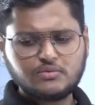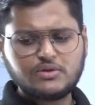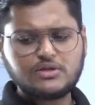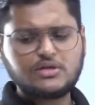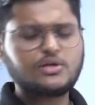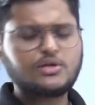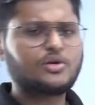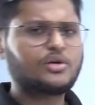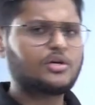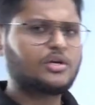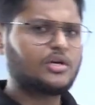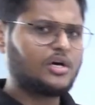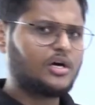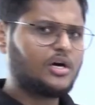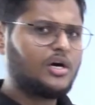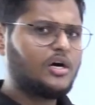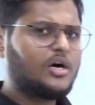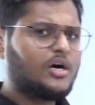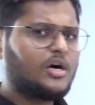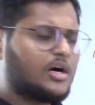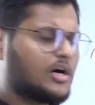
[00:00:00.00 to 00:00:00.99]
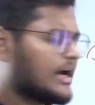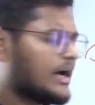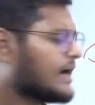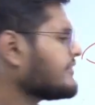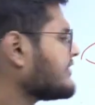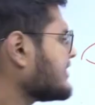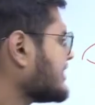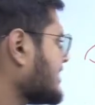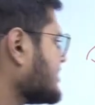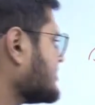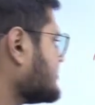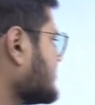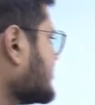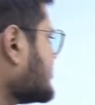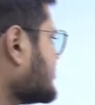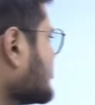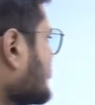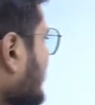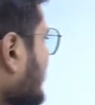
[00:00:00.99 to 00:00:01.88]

with your advertisement.